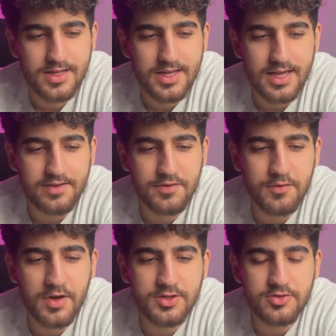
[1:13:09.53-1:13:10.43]
If you
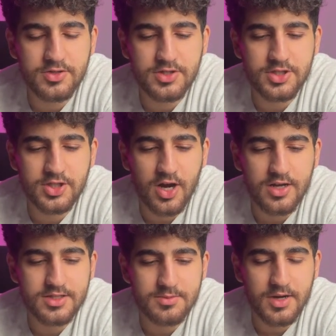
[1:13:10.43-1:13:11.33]
want to
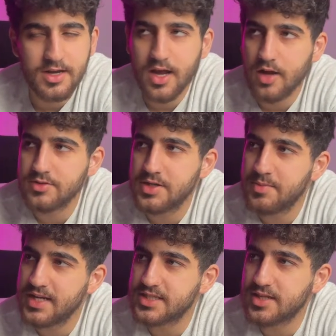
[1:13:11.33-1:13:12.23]
judge my country
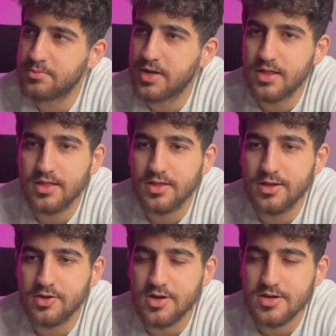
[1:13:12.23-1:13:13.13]
based on my
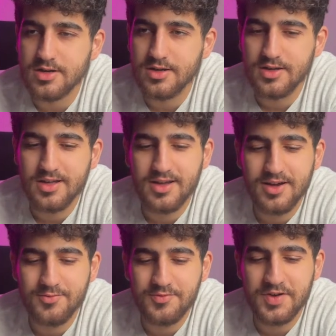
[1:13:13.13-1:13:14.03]
look,
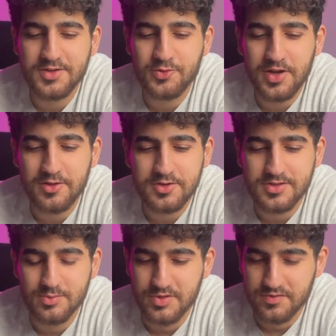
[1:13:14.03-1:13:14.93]
where do I look
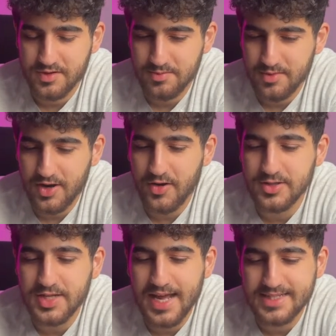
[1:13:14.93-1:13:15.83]
to be from? I
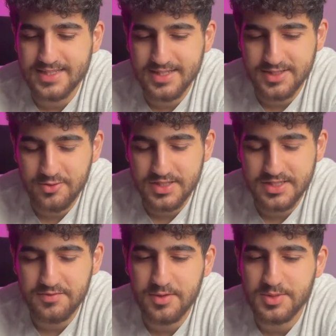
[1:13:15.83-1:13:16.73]
also asked this
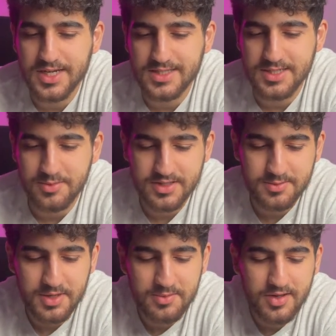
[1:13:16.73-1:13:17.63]
question from ChatGPT.
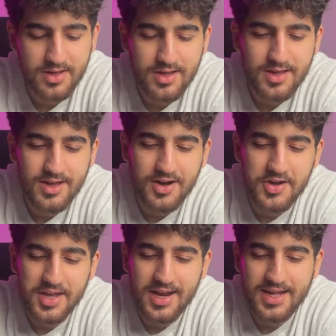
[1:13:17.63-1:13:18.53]
Maybe I
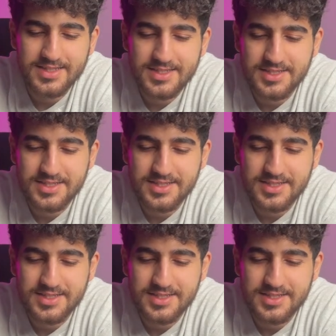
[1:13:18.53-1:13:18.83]
can ask this